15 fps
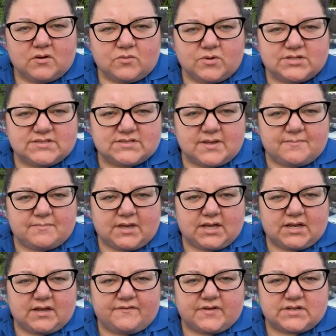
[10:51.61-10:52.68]
What does it
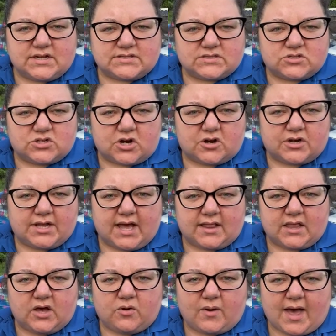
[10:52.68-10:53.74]
mean if it doesn't turn
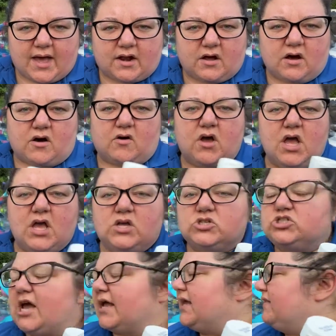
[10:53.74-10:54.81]
yellow at all?
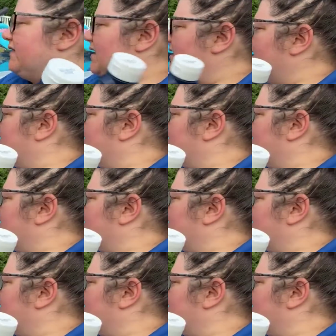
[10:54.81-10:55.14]
Jackie, that